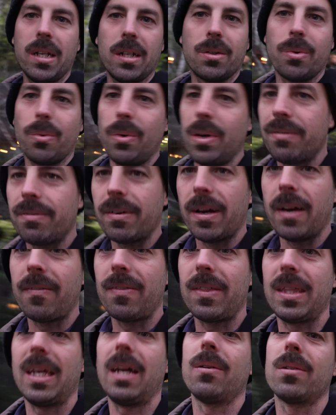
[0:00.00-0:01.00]
to twenty-five
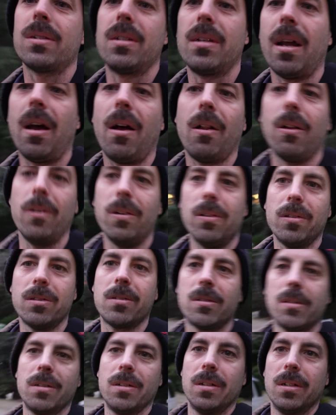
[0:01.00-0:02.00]
thousand
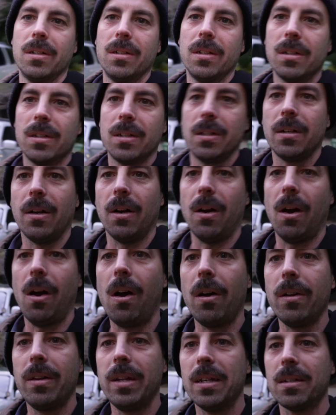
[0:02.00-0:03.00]
dollars
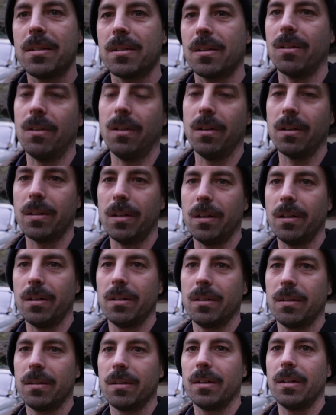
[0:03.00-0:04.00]
on this
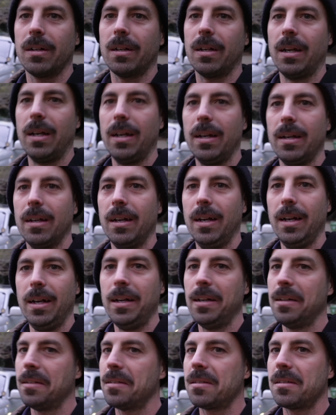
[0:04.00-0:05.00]
clunker,
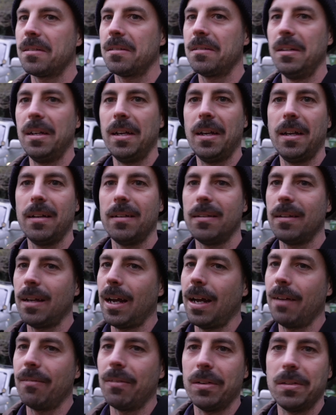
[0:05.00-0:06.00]
and and
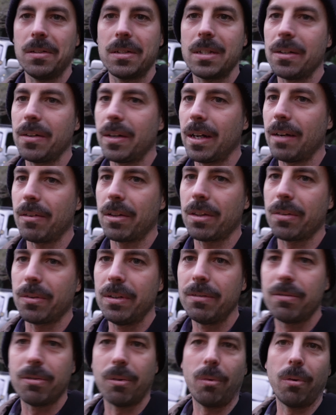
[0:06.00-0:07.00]
have a still have a
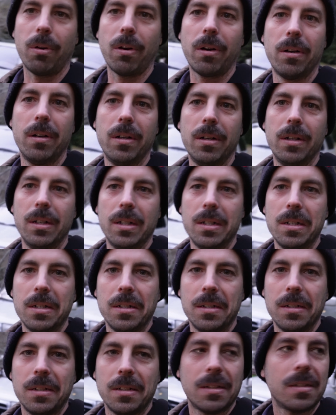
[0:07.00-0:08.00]
three four,
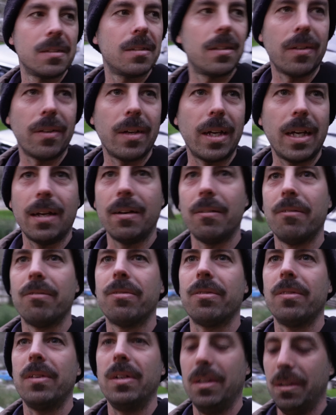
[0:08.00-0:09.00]
still
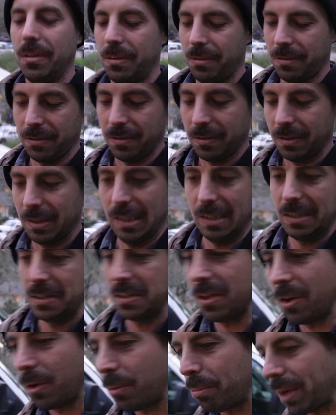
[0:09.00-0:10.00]
have you know
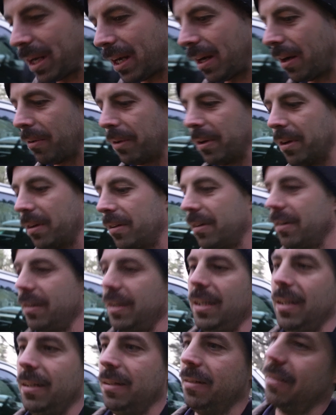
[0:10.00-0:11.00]
no power
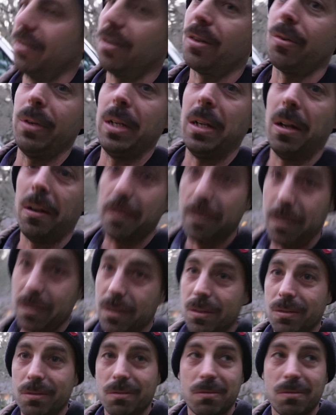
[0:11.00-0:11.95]
and three hundred